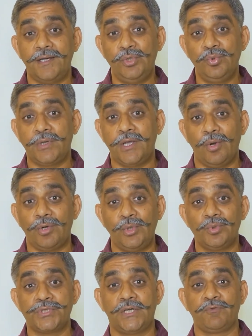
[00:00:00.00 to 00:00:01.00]
that you cannot
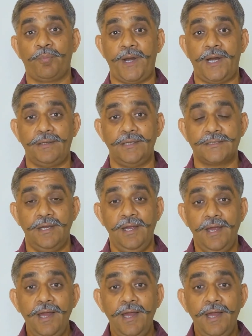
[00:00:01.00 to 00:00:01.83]
use it for practice.